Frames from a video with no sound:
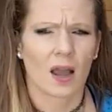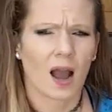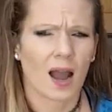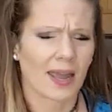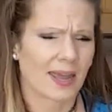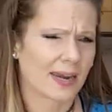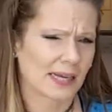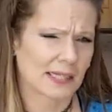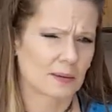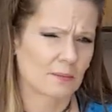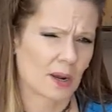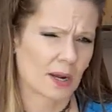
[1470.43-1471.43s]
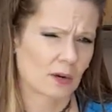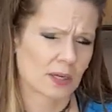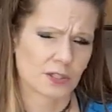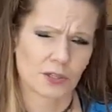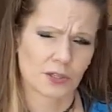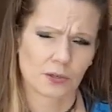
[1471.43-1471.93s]
headaches and
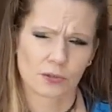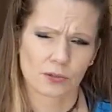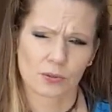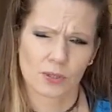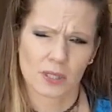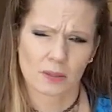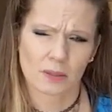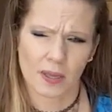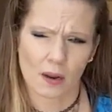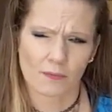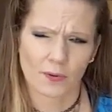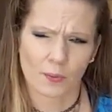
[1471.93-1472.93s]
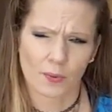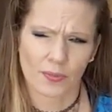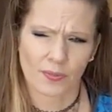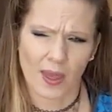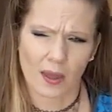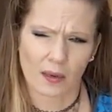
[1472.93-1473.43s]
migraines, so you do need to be careful
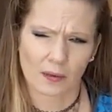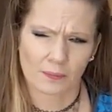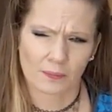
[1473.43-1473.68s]
with that.